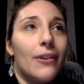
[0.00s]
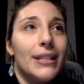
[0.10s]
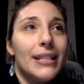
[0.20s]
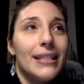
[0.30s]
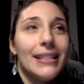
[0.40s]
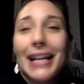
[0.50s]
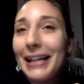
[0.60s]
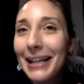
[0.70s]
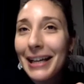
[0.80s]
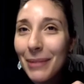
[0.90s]
It's
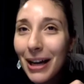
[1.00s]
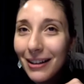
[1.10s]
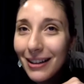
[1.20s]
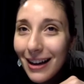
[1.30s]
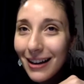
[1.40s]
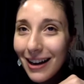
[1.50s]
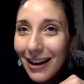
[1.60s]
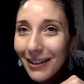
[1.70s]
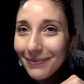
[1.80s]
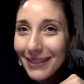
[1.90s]

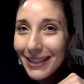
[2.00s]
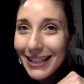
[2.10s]
danagambale.com,